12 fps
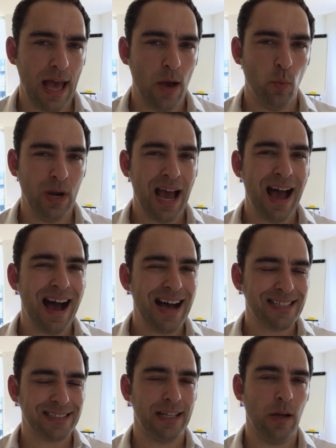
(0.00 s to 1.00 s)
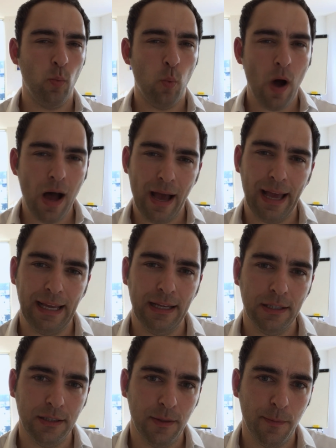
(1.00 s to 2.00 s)
And when I asked her why,
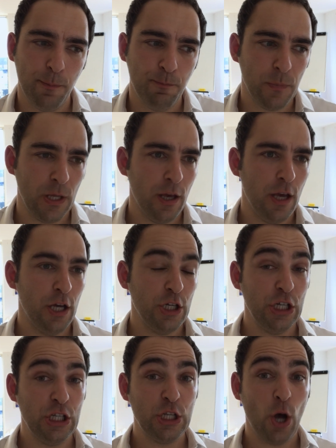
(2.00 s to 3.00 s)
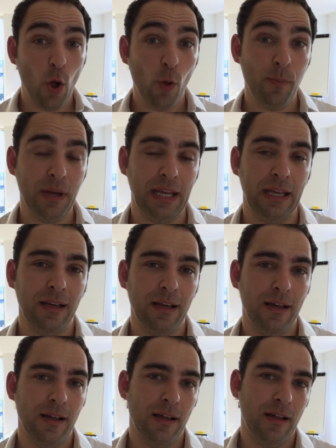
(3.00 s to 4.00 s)
she told me
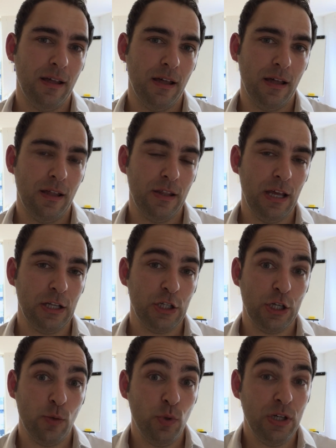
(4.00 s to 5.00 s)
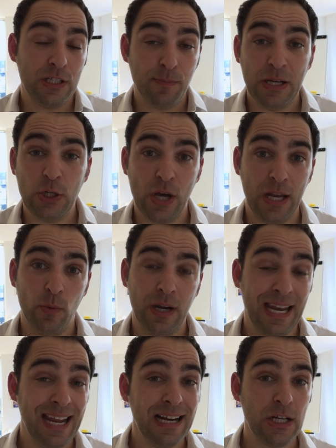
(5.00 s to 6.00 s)
that she wouldn't speak to anyone
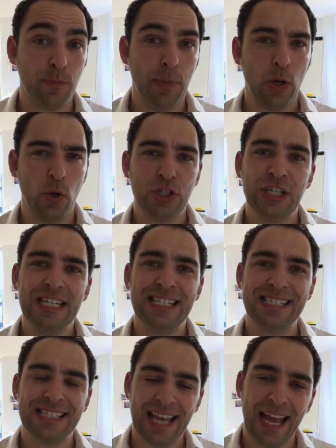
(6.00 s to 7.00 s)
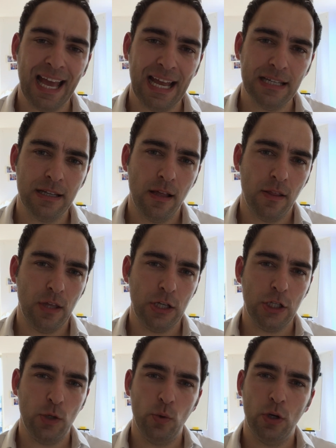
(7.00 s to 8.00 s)
in English because she's scared that
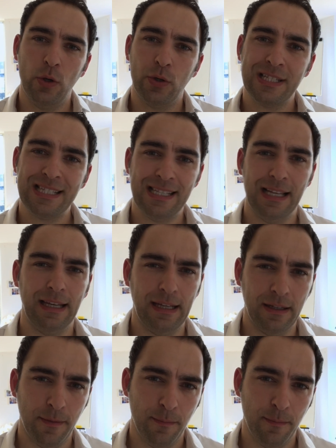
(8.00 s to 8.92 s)
she would look silly.